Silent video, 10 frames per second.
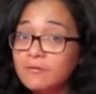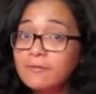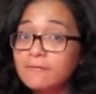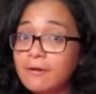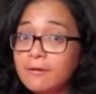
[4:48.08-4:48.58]
of
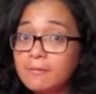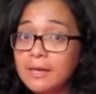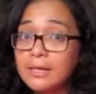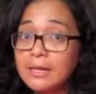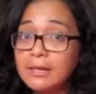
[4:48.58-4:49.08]
the very
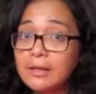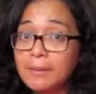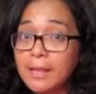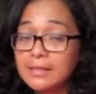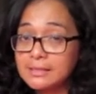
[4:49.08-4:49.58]
many
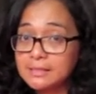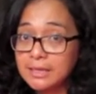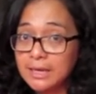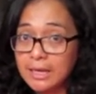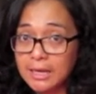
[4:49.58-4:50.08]
palaces
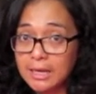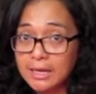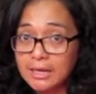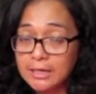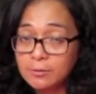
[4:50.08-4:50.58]

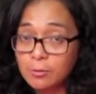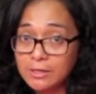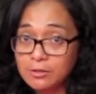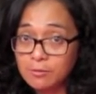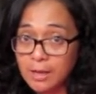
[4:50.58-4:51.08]
in
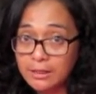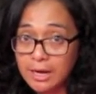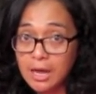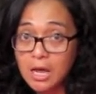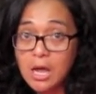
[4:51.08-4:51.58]
West Sumatra.